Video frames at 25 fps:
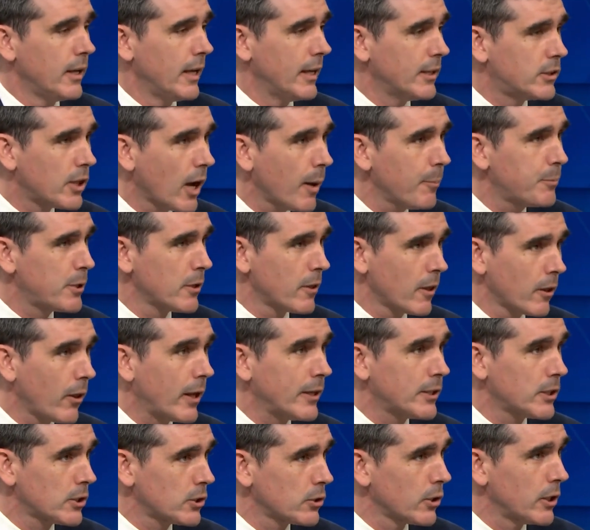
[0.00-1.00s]
It's up to the
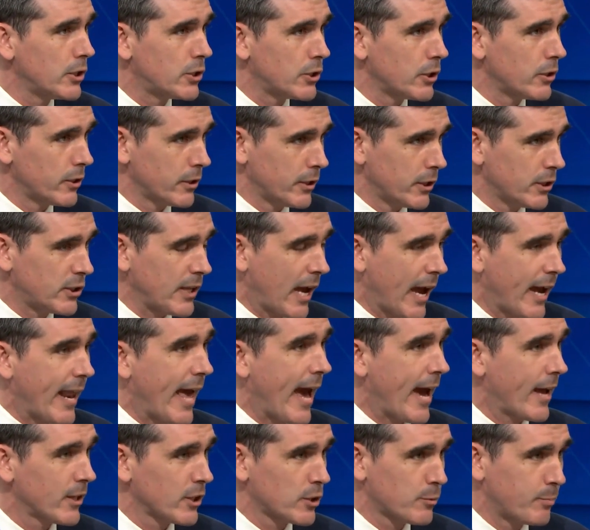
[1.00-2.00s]
legislature to decide
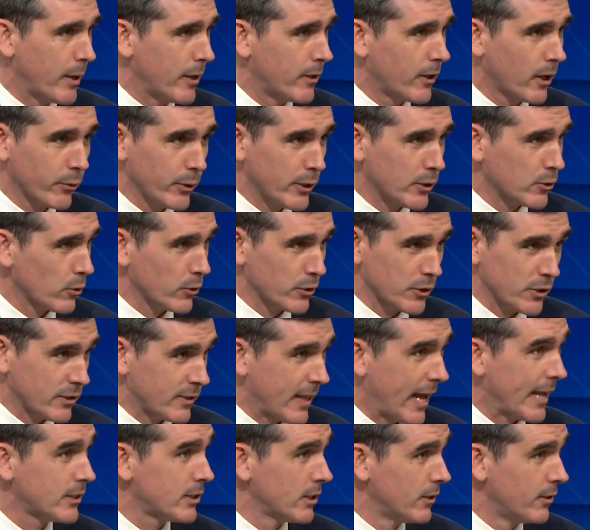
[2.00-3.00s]
how to spend our resources.
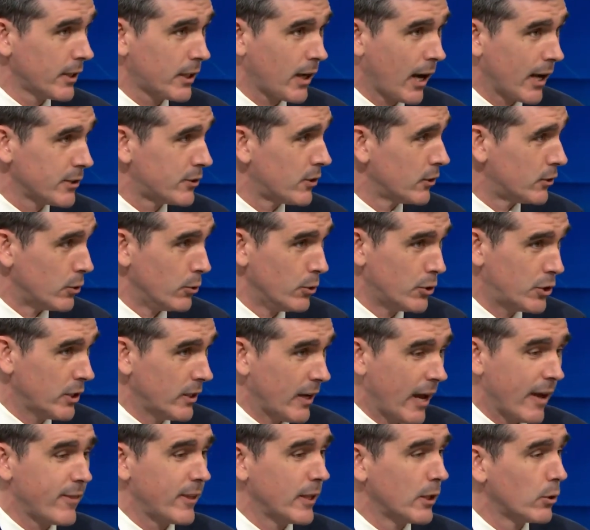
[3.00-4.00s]
That's in the
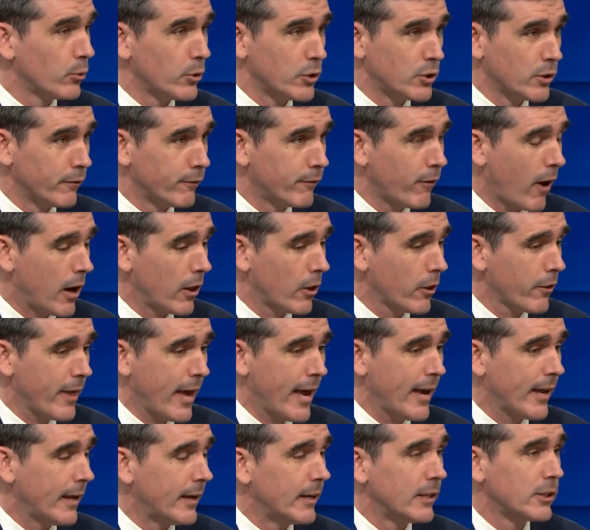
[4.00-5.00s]
Constitution. I think we should follow
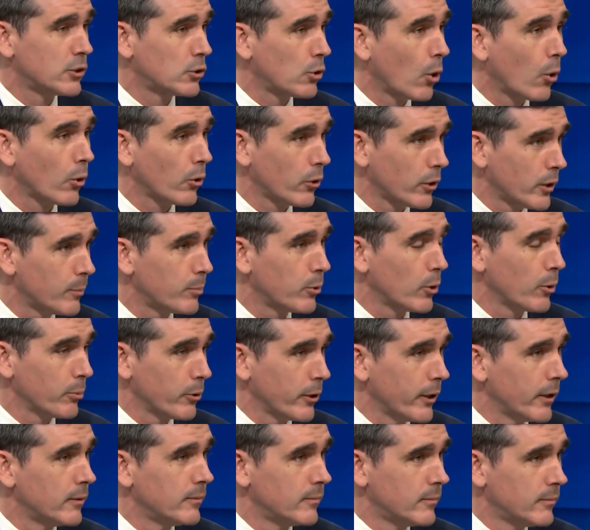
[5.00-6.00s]
that, and it's totally
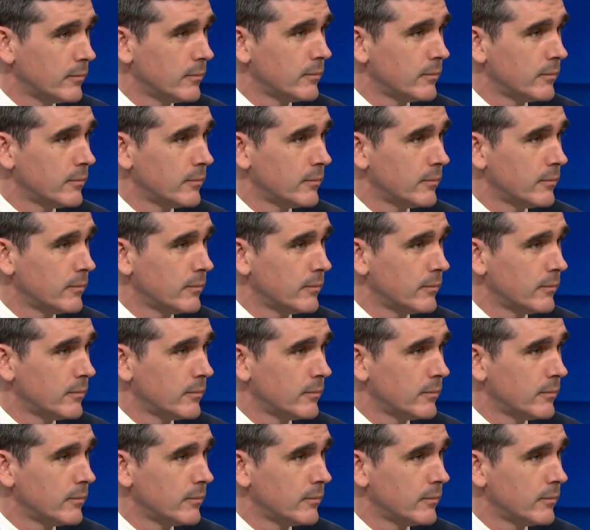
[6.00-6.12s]
appropriate.